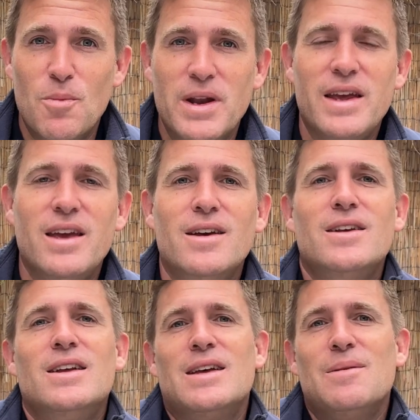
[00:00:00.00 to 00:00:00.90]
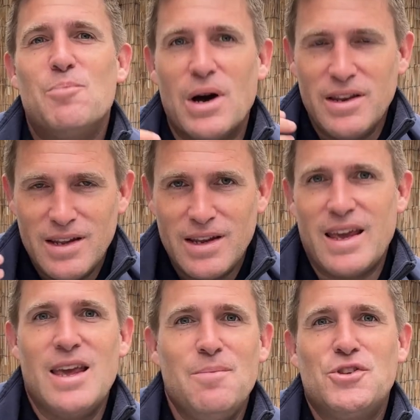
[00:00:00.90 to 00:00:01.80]
money, but
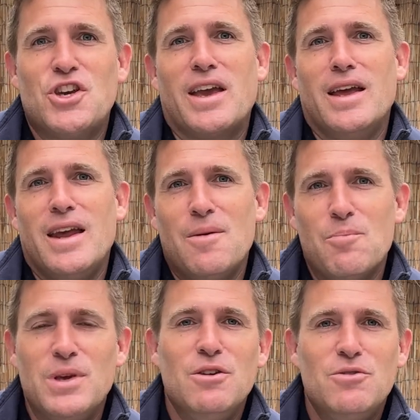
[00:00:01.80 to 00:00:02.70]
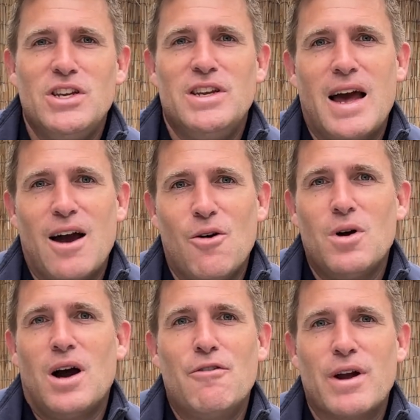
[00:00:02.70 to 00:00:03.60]
keep checking it. Beauty Now,
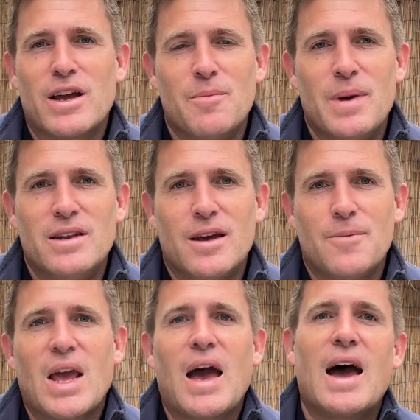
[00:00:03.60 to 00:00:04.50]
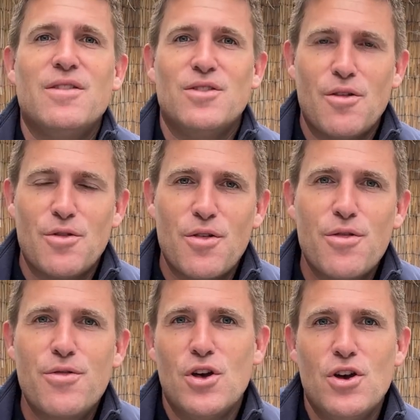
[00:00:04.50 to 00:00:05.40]
I recommend it. And the
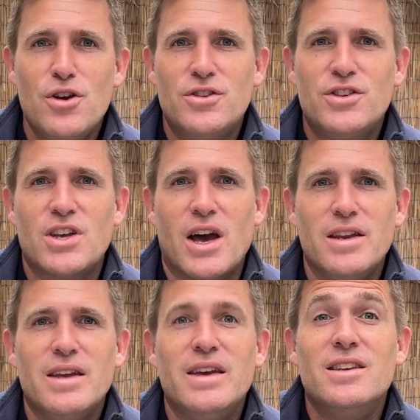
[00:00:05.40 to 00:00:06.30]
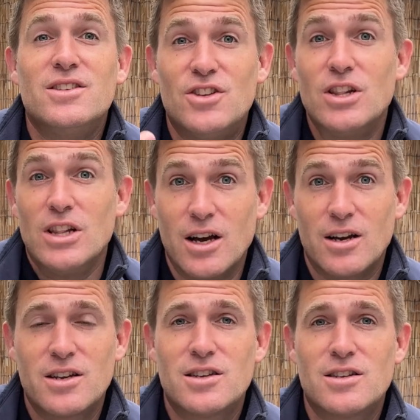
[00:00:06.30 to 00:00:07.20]
third site is
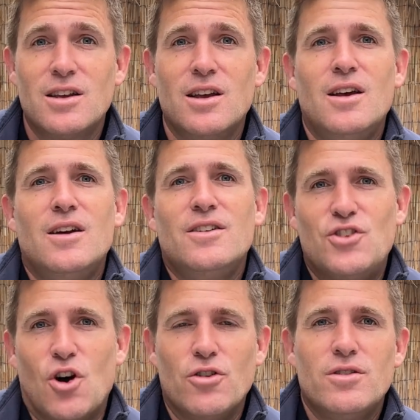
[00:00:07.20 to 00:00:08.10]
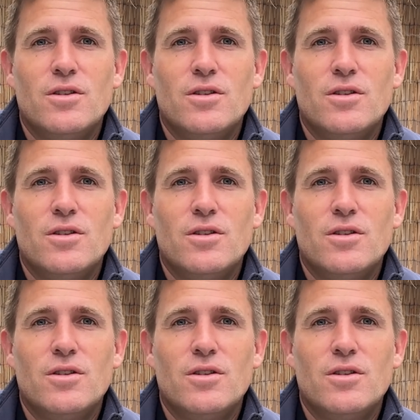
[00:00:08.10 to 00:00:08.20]
deluxe.uk or